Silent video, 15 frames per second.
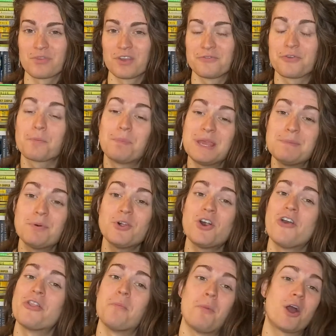For people
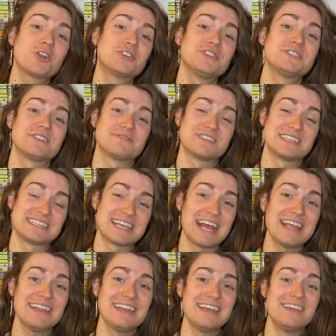on the margins of
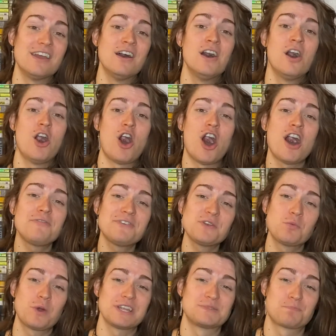society,
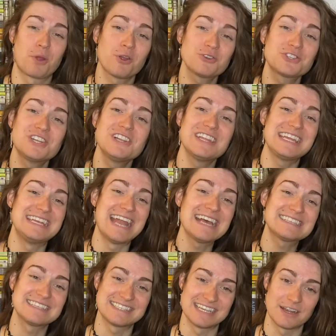often what is personally
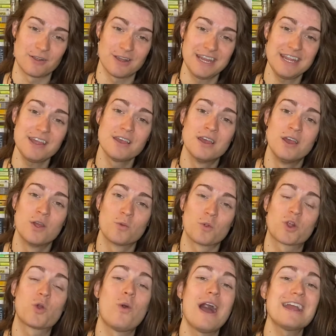necessary
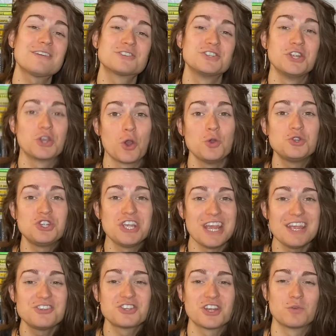requires
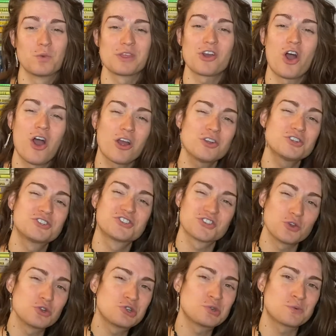negotiation with harsh
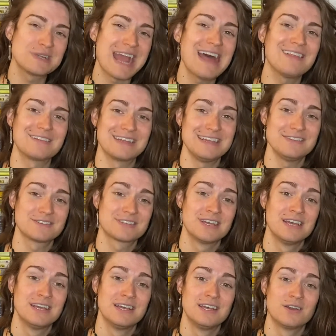social realities,
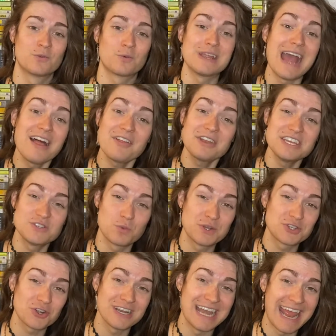realities
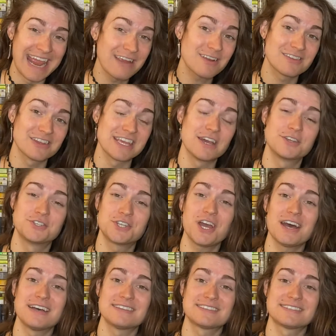which are inherently
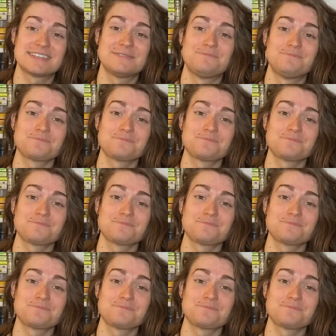unjust.